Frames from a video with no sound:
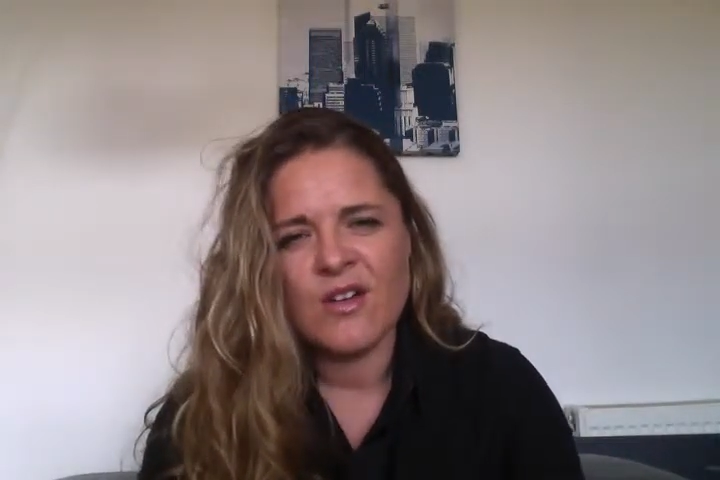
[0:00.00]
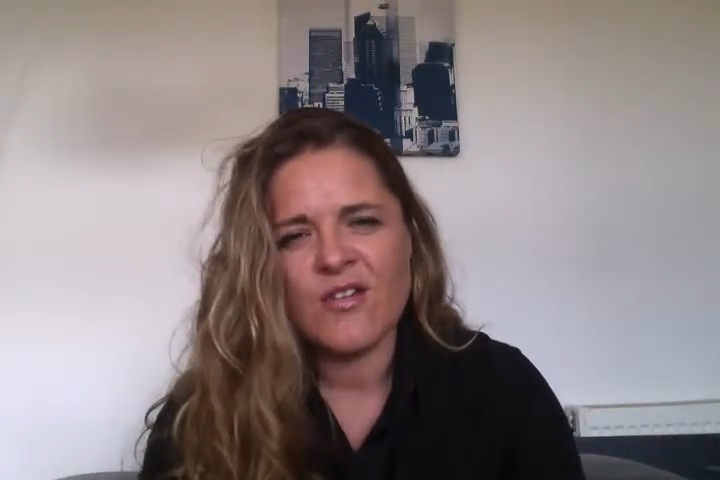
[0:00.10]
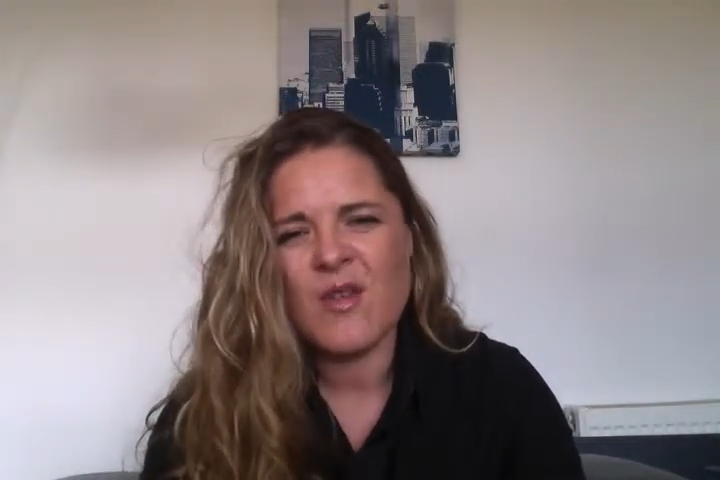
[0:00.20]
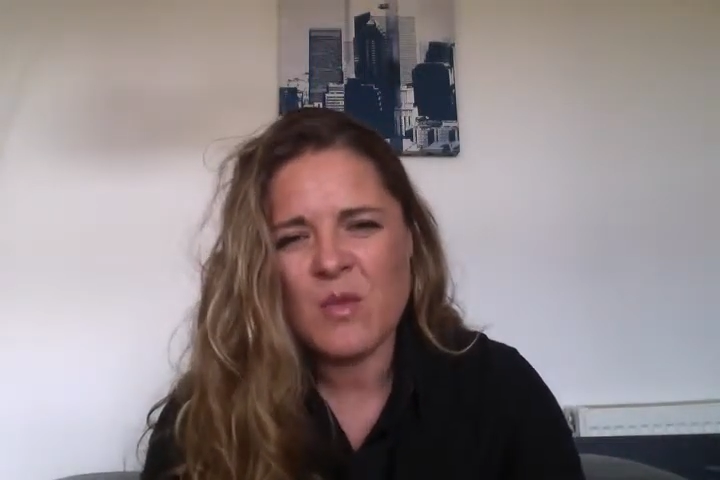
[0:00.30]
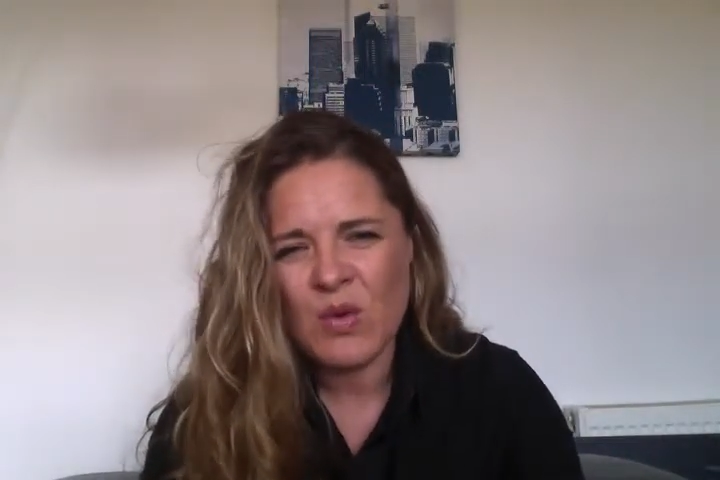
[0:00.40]

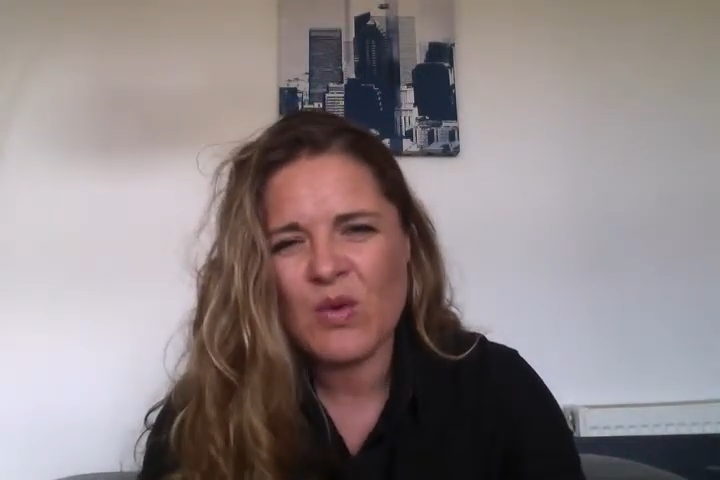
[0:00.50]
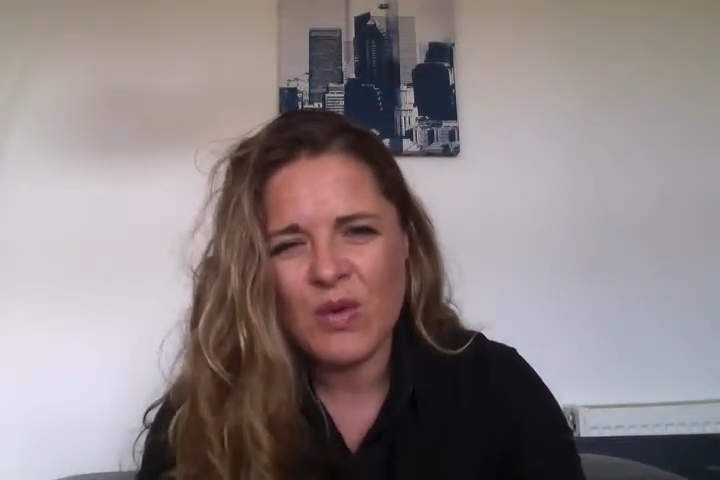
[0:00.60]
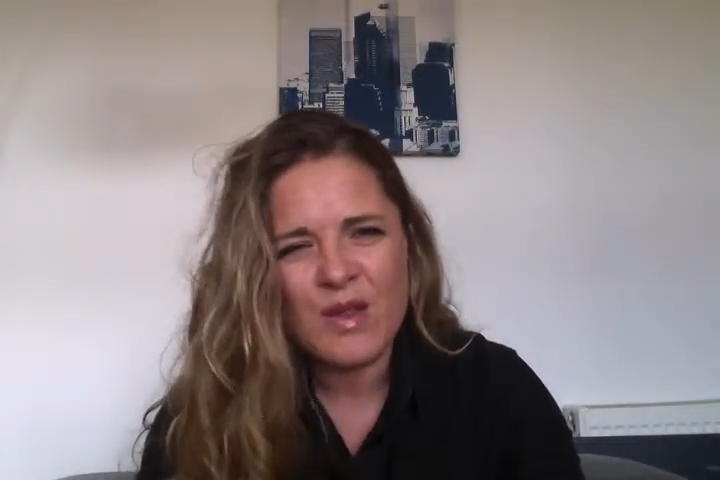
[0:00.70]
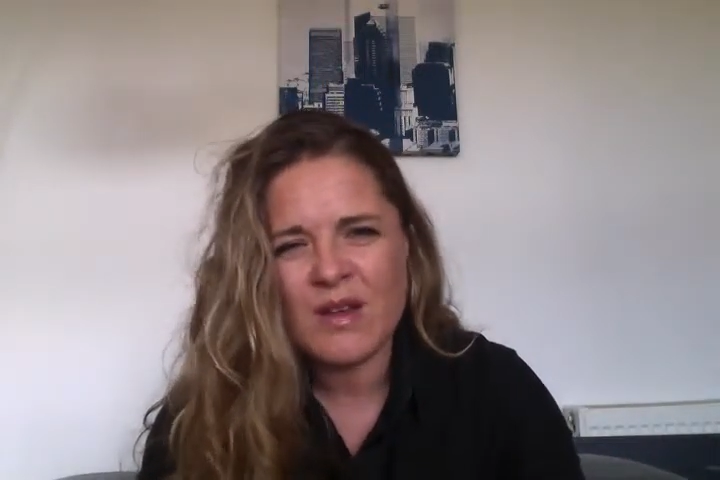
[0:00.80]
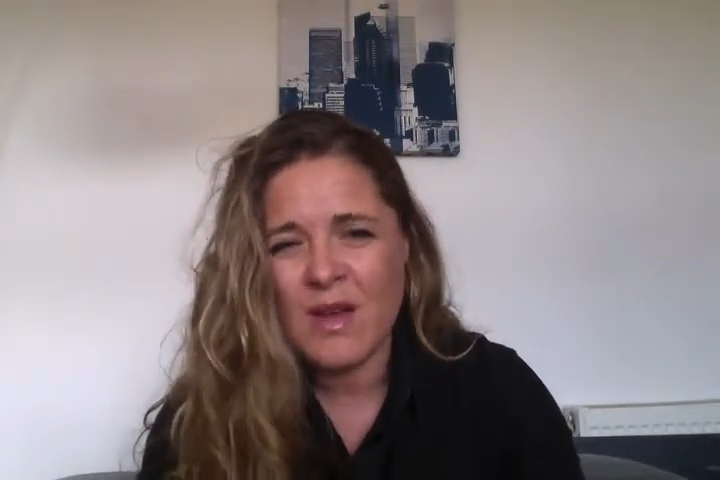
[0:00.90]
for
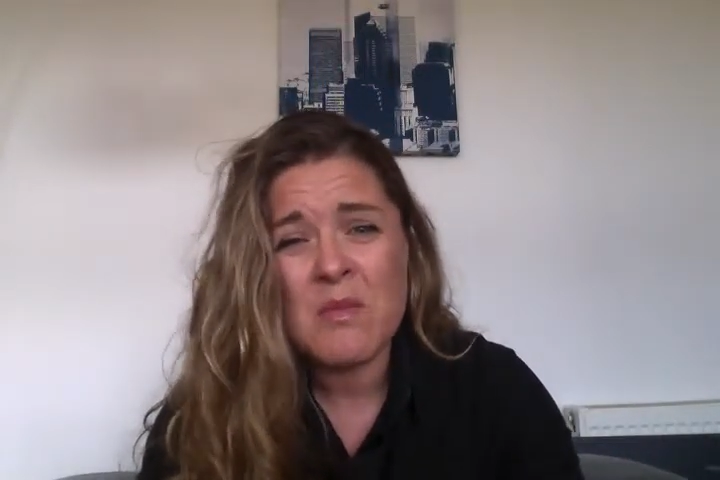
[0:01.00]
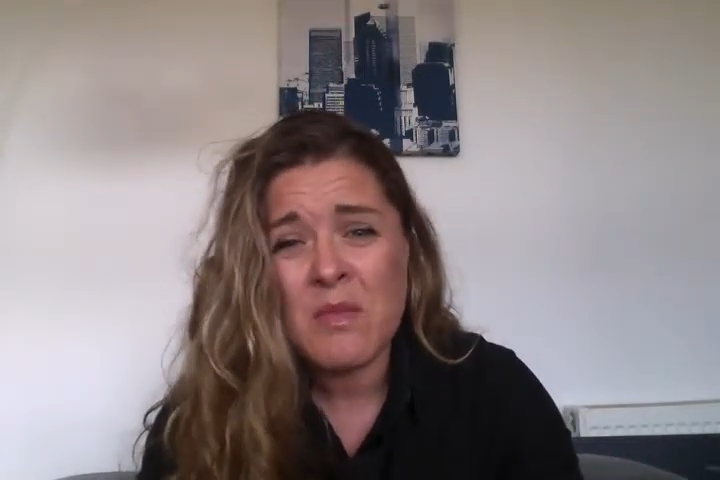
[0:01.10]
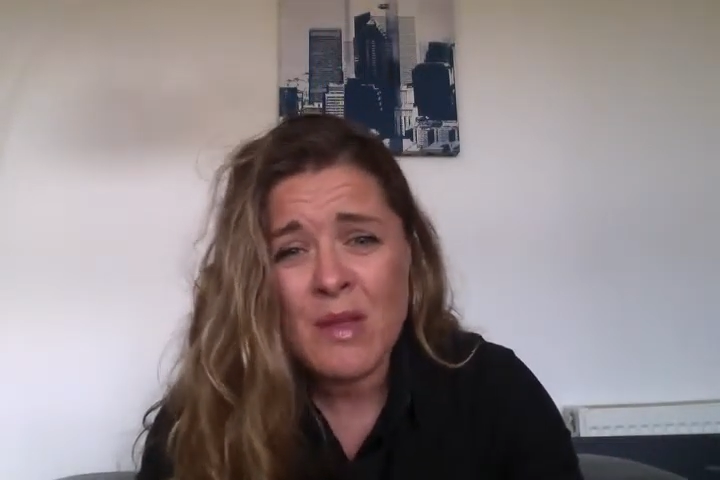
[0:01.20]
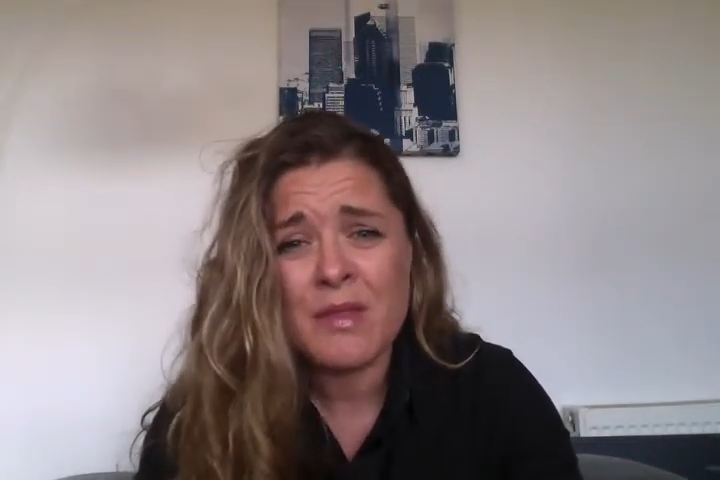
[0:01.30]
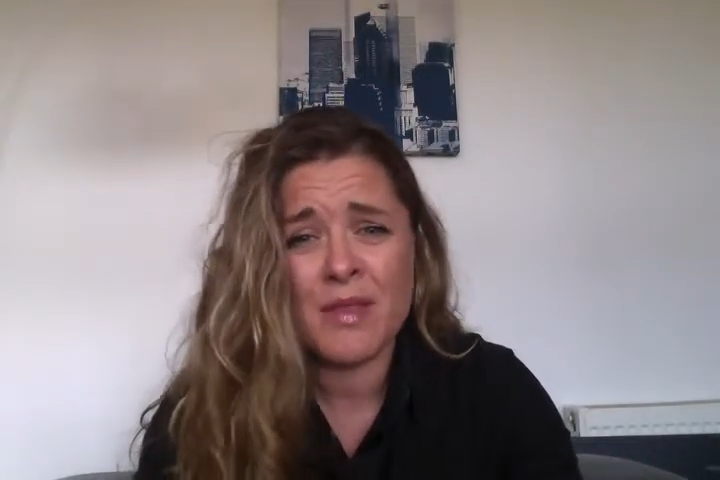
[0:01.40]
more than a
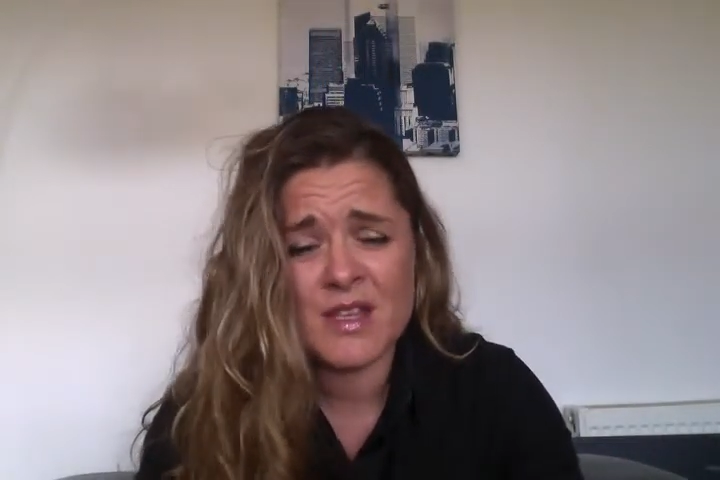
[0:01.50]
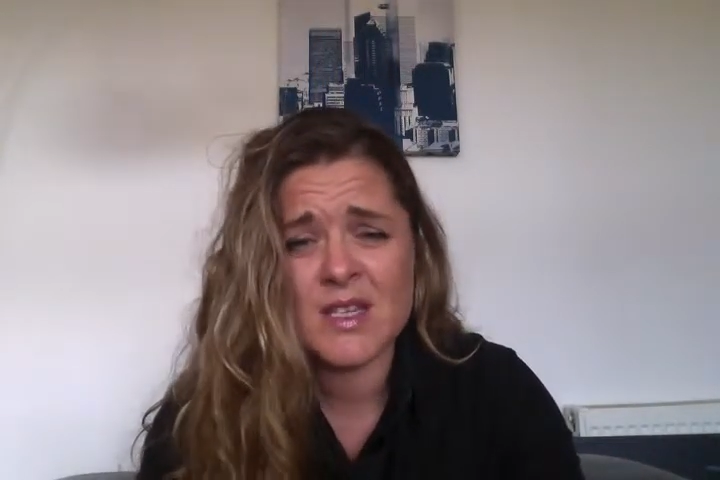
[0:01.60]
month,